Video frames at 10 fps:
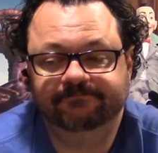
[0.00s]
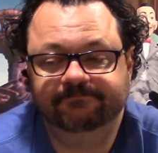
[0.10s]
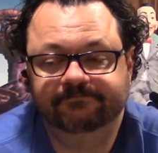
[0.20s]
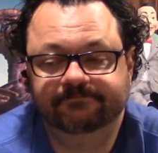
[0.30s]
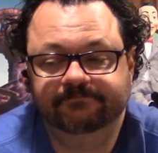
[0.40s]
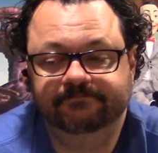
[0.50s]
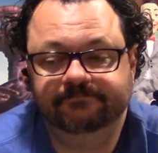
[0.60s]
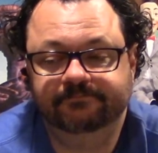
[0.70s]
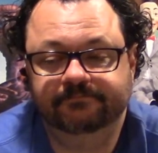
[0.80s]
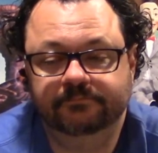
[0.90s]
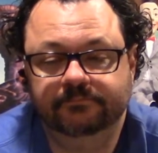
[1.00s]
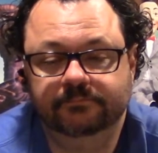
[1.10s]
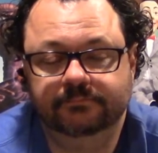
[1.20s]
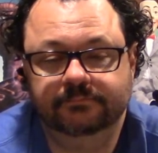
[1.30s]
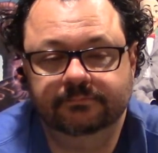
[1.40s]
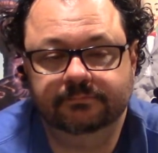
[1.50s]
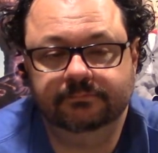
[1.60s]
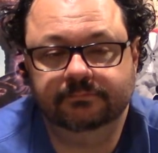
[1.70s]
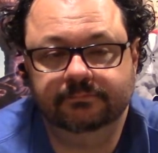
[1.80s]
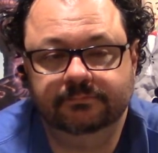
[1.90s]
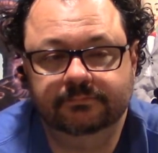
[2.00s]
[no speech]